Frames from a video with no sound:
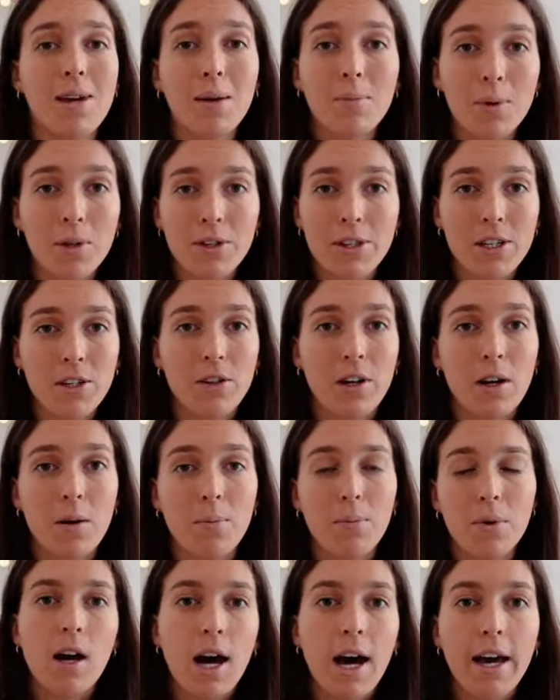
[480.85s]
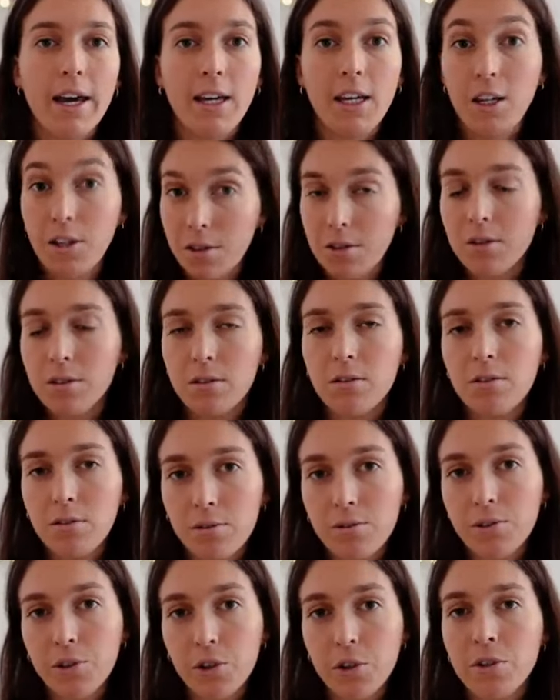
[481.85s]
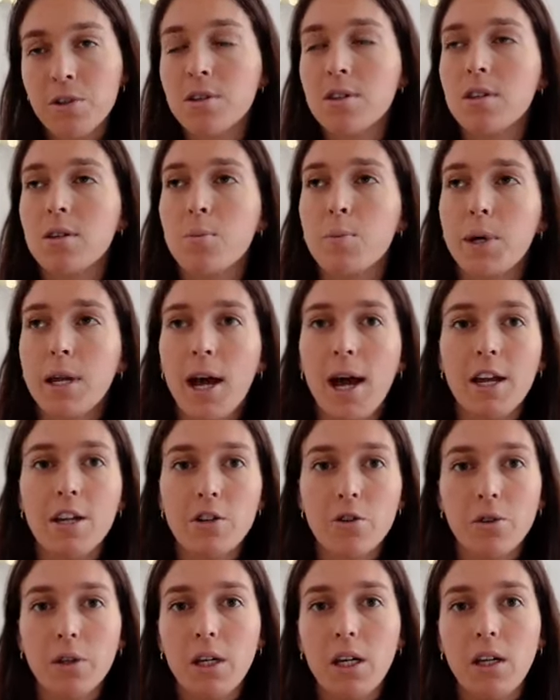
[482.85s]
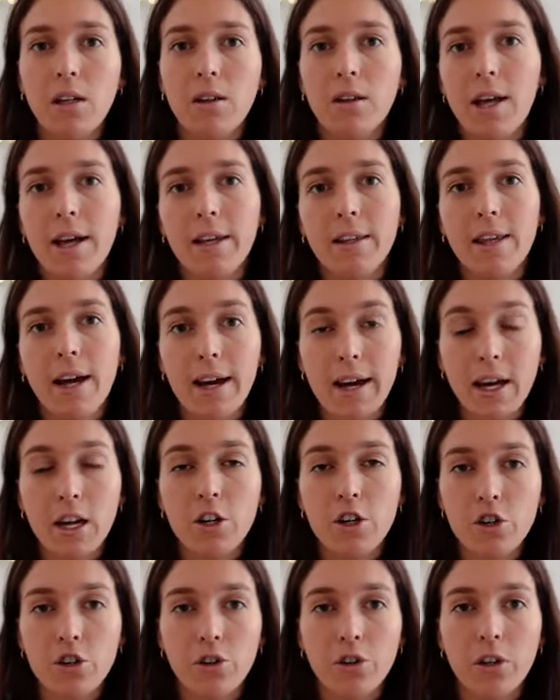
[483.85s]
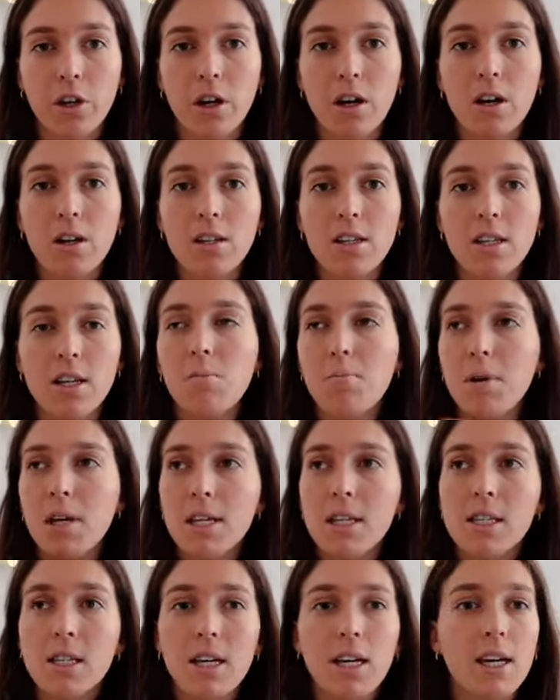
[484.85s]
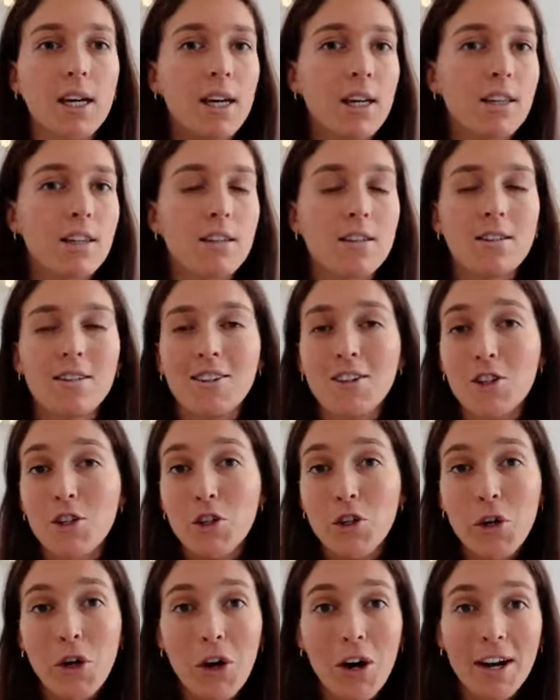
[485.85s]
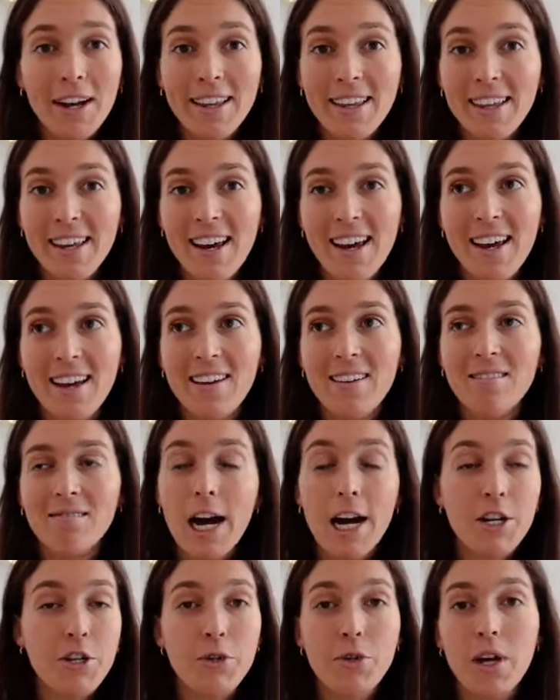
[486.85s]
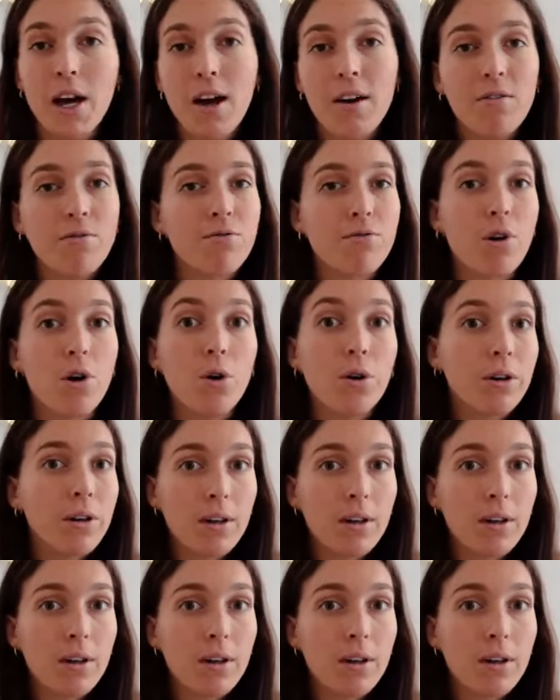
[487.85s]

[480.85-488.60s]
maple syrup. I eat fruits, but I don't eat like that kind of sugars. Biscuits, chocolate. I do have raw